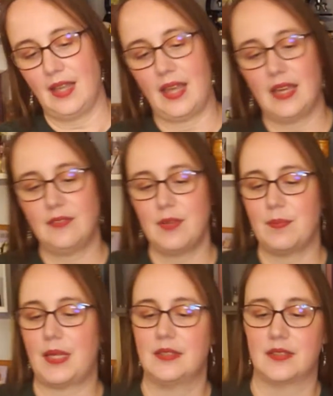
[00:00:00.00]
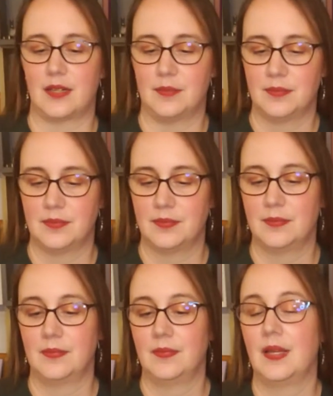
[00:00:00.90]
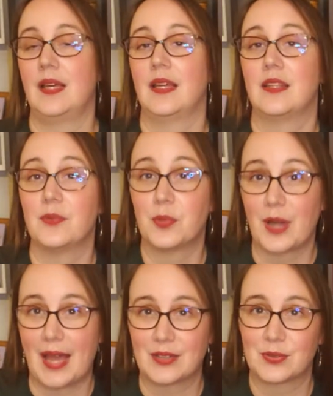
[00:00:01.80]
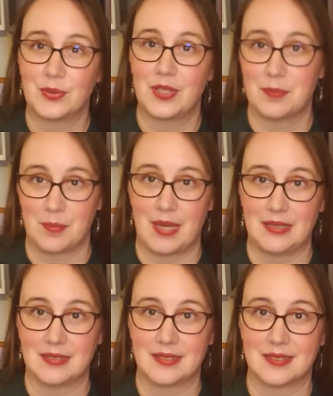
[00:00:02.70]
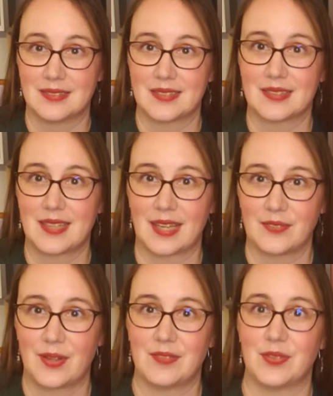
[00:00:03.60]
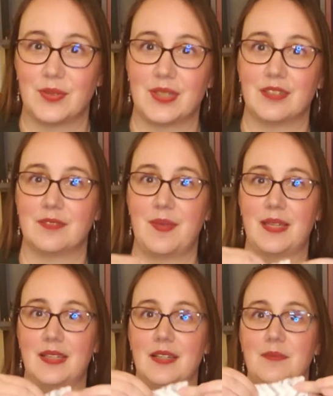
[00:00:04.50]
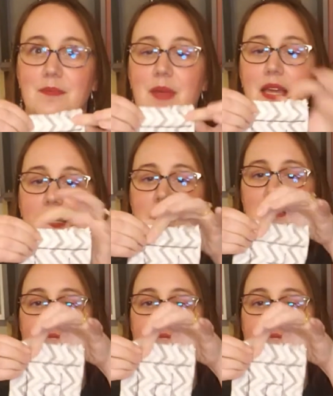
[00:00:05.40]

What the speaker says: And we made some that were actually a maze. This is the second way of doing it, of making a maze